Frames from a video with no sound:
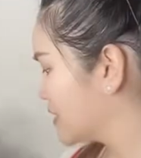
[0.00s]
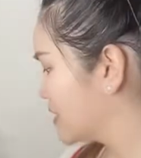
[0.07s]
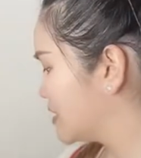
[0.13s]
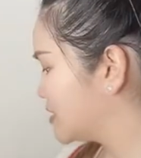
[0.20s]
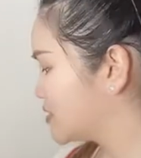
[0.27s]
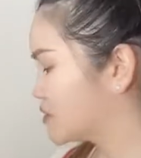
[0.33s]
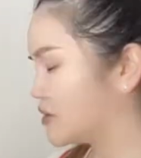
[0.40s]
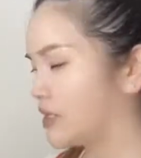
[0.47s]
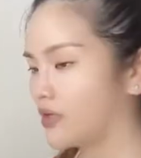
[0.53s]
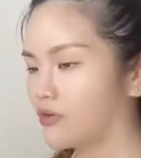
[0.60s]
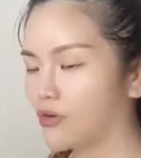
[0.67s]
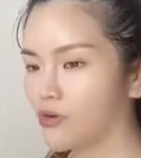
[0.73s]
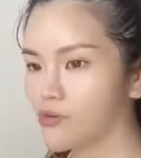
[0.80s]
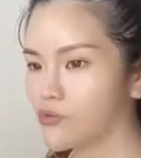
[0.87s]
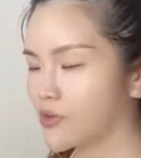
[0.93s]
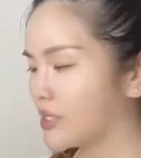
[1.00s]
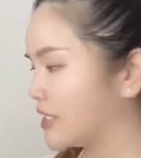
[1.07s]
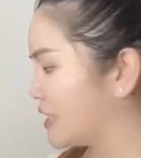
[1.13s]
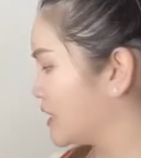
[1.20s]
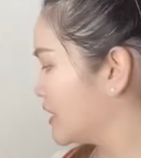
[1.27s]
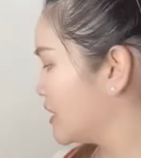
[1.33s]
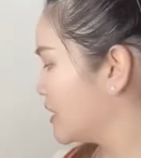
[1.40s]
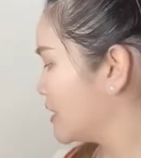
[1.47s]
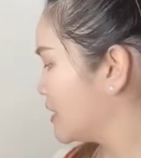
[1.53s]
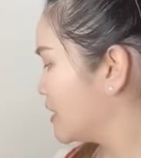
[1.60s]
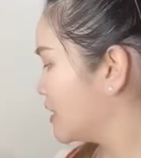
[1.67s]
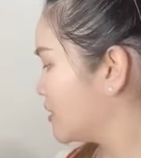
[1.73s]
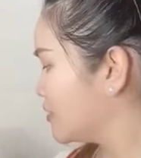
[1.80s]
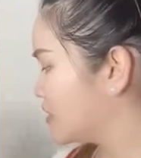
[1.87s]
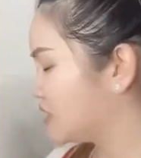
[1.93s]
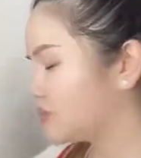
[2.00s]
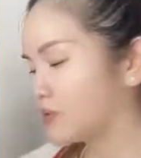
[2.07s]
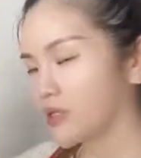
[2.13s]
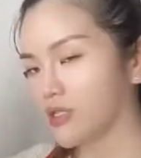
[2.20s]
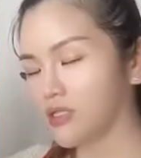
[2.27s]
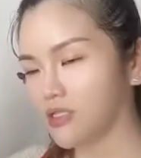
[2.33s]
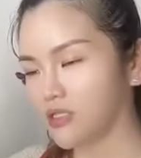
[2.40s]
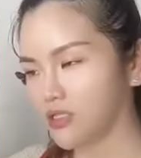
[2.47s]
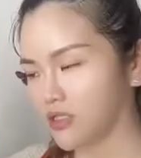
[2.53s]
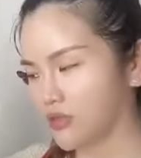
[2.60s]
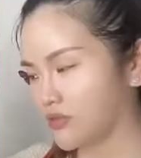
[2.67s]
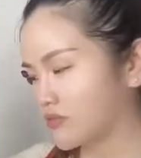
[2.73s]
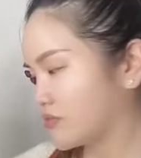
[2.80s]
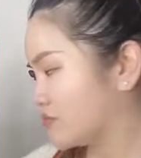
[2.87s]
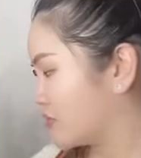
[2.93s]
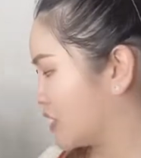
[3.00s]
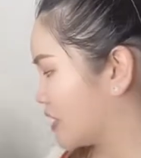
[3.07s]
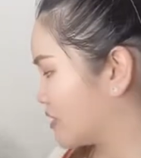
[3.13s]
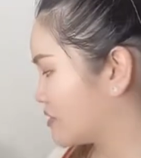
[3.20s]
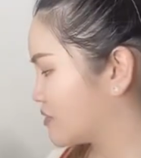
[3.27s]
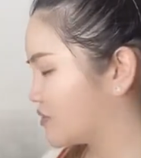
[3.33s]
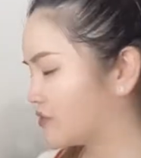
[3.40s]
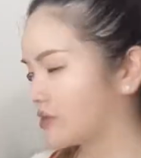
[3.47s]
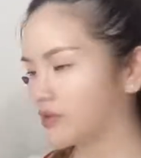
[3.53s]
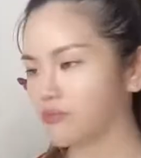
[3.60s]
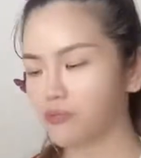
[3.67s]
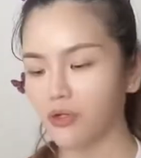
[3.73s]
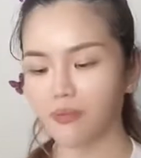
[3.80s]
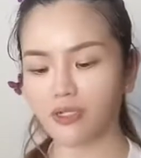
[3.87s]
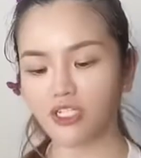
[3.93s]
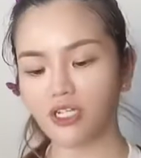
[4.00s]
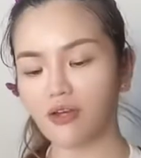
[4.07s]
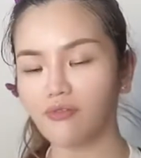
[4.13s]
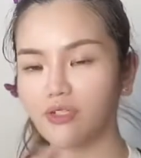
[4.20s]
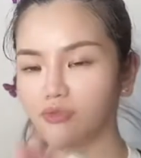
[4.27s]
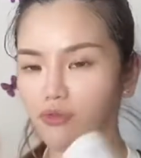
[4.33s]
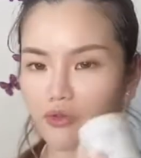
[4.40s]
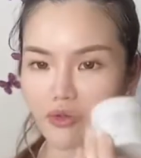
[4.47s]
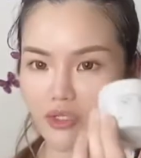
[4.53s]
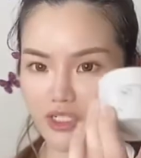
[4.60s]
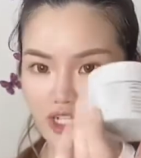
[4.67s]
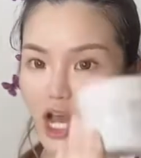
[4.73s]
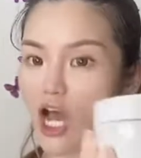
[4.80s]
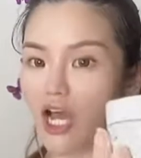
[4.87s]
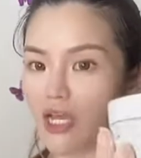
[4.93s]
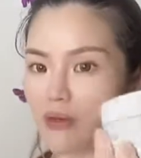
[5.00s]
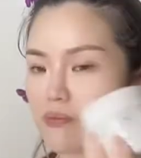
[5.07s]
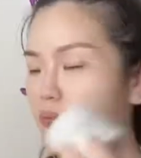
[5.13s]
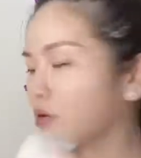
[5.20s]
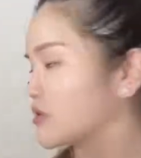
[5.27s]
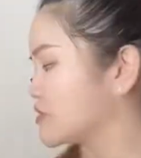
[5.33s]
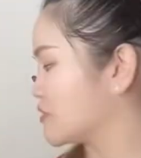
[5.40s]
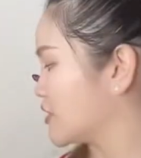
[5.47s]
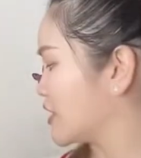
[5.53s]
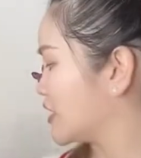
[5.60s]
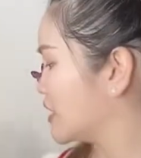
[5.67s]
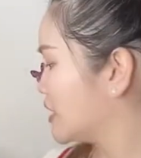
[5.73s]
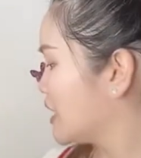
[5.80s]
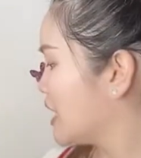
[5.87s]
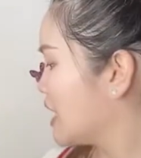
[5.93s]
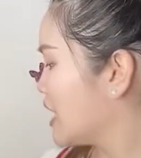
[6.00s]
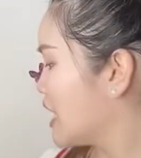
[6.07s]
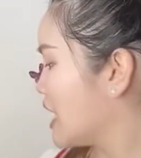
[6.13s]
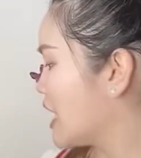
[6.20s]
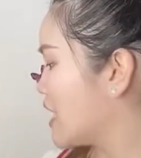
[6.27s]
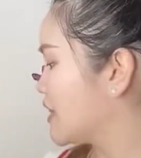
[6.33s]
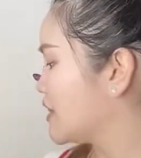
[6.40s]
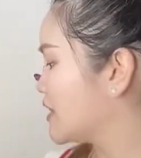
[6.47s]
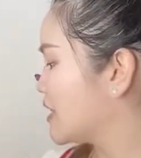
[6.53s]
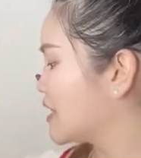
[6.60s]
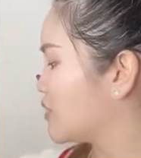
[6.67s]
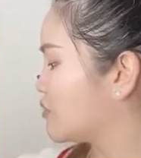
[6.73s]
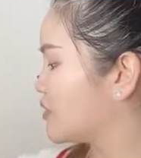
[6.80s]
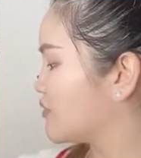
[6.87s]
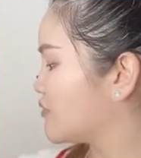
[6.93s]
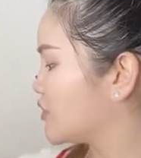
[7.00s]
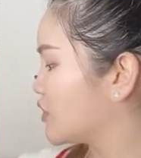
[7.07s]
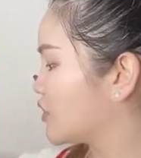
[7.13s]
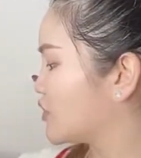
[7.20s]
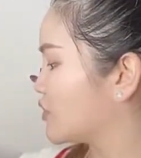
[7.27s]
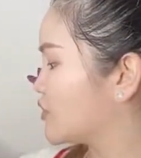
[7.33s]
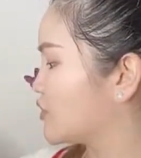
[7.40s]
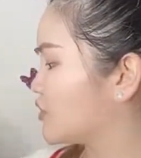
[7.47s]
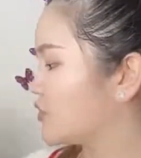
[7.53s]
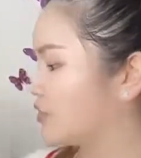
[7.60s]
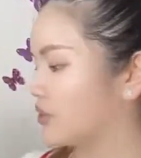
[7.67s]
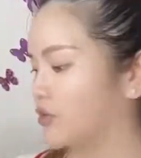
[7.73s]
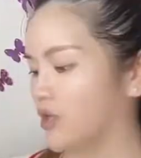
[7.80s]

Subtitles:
So already this product is like pretty much covers for your entire box already. And then we've got the